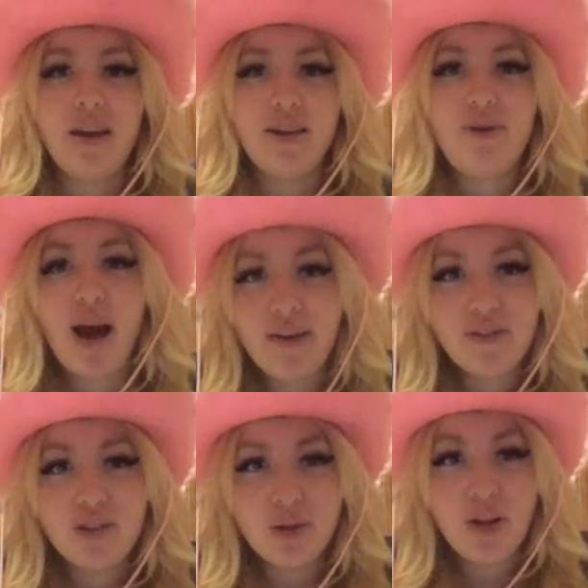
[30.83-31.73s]
you have to
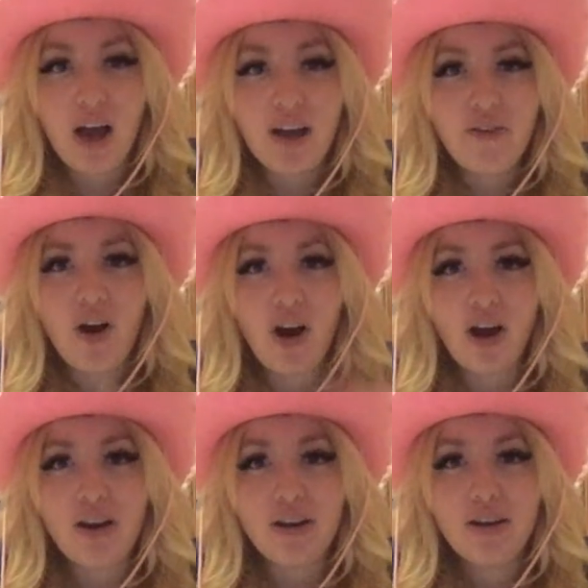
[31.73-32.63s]
do the live
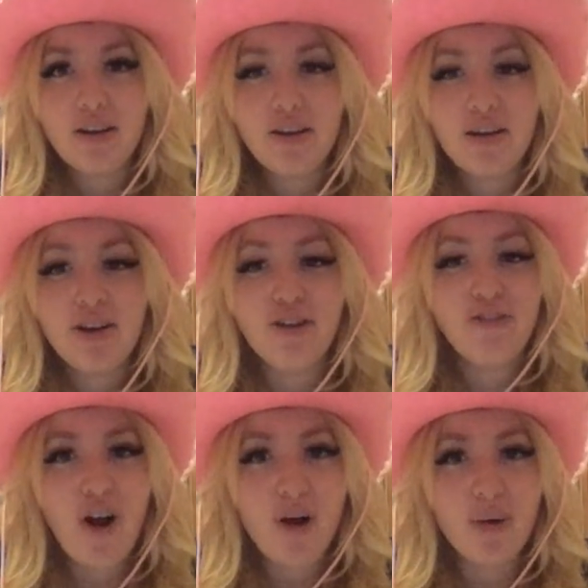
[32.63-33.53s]
on your
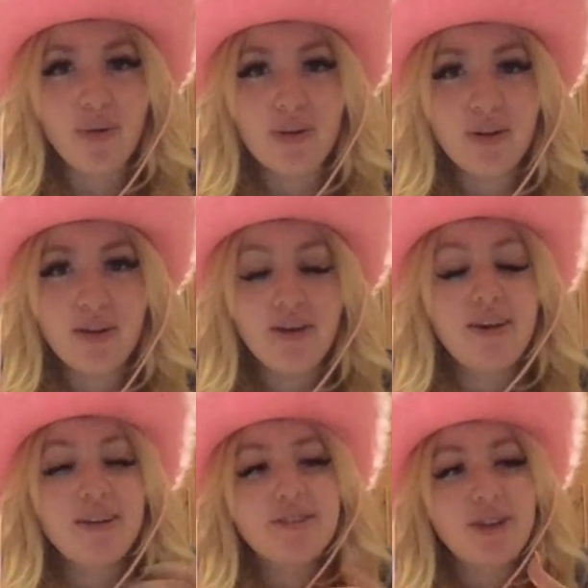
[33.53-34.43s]
phone.
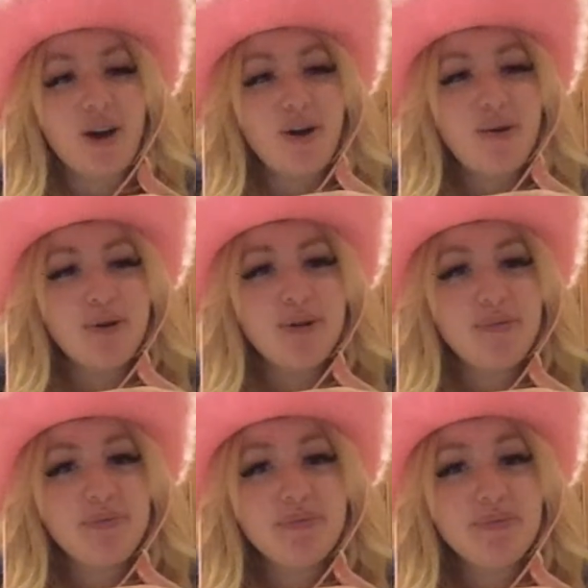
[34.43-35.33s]
So
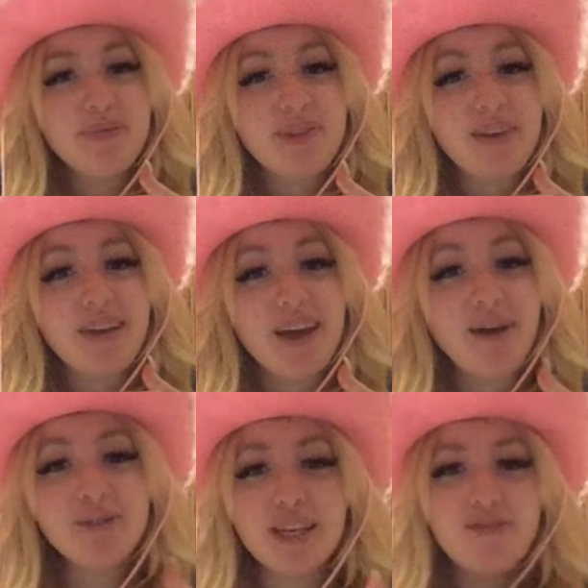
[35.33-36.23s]
I
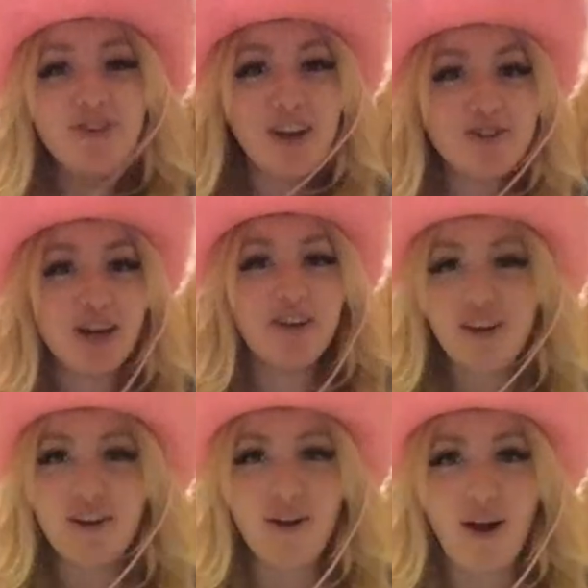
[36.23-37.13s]
was like trying to
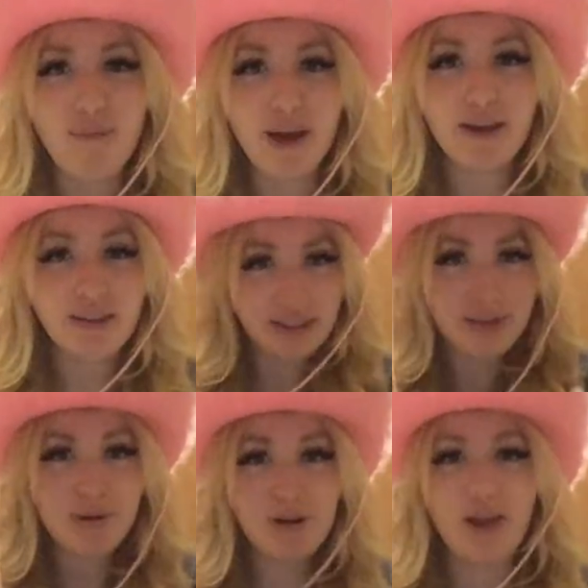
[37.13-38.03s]
figure out on my
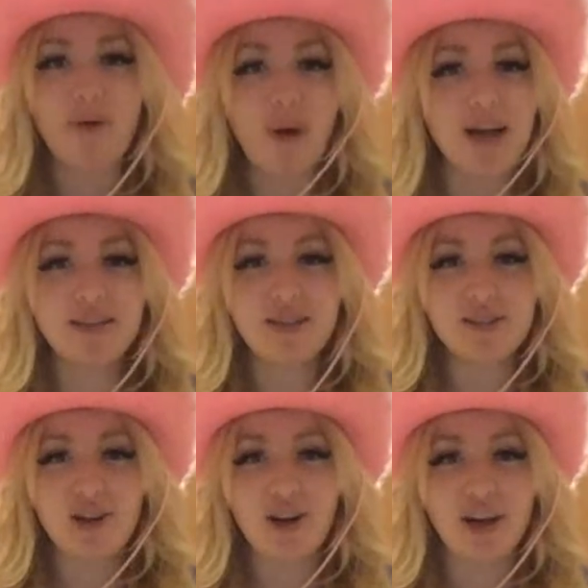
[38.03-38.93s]
computer, like, why isn't it
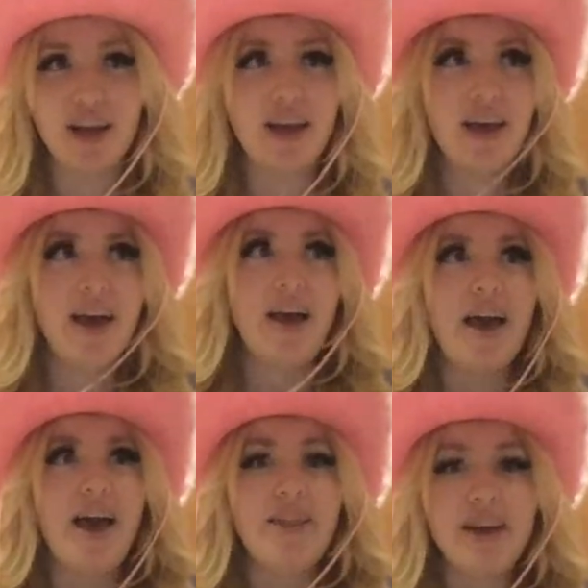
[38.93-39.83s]
starting?
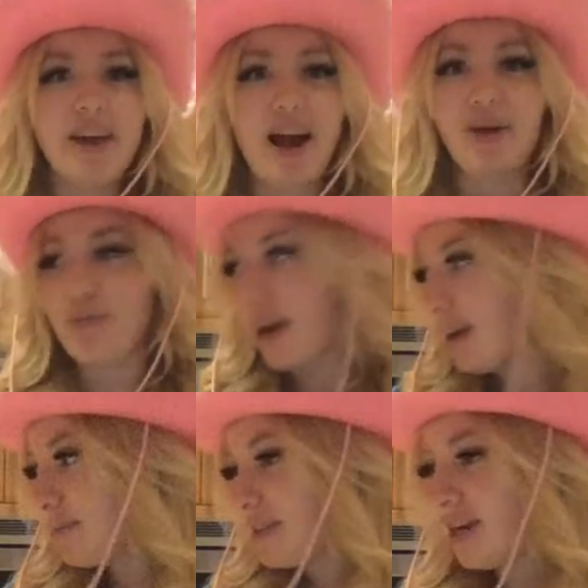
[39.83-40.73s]
And then I ran
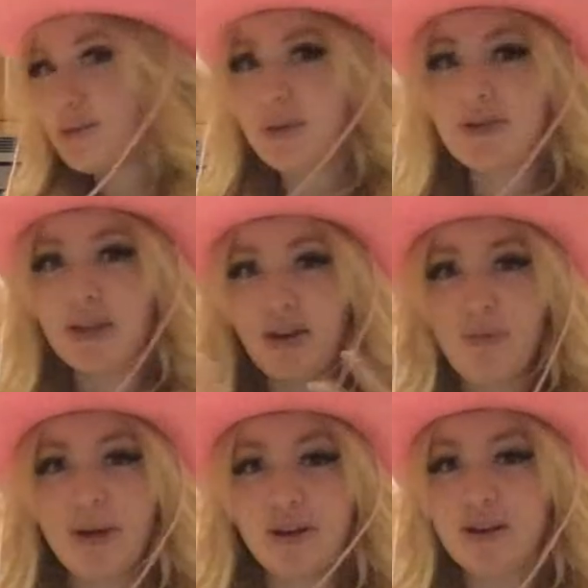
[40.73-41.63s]
upstairs because, like, oh
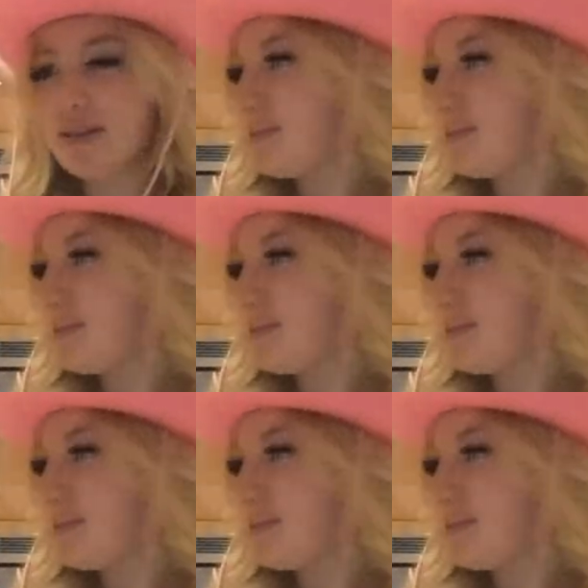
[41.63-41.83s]
my goodness, let me